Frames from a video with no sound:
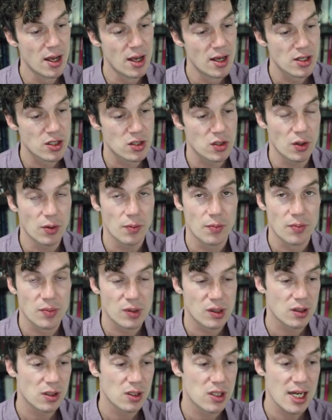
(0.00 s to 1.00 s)
So
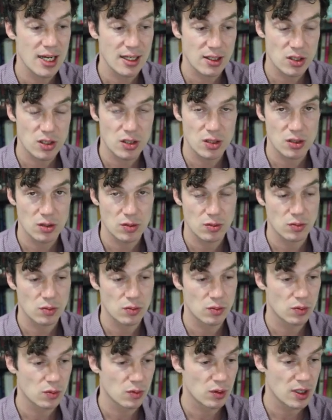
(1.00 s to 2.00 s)
the text
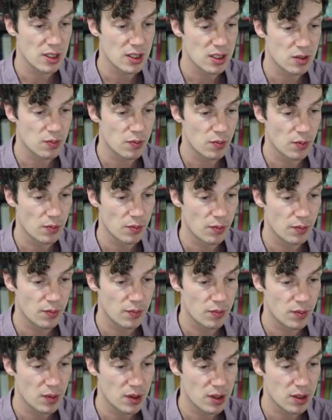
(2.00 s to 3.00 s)
is
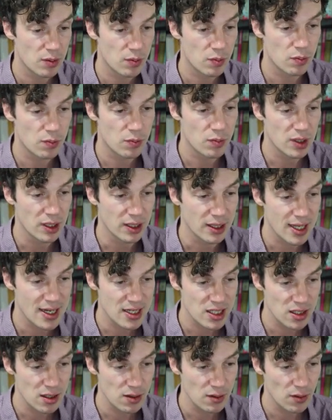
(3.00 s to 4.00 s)
the
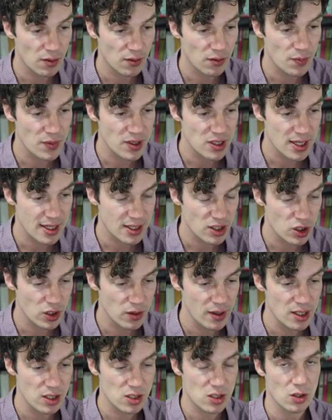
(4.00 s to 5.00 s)
letter from the text
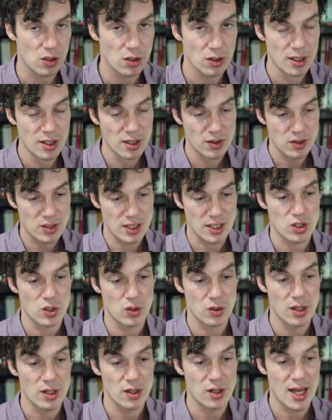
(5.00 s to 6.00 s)
generator. So the text
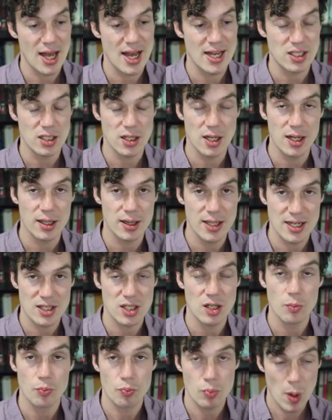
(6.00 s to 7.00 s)
generator has a
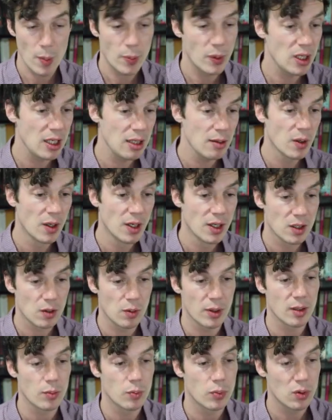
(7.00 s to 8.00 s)
letter property that we
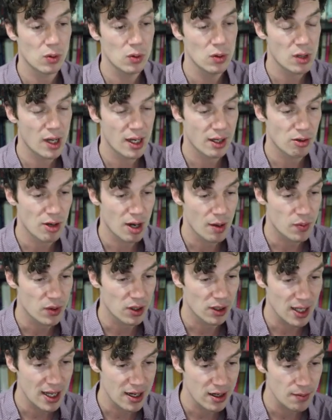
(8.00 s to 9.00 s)
can pull and grab the
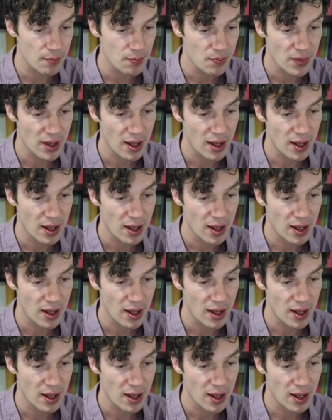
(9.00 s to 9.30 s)
letter.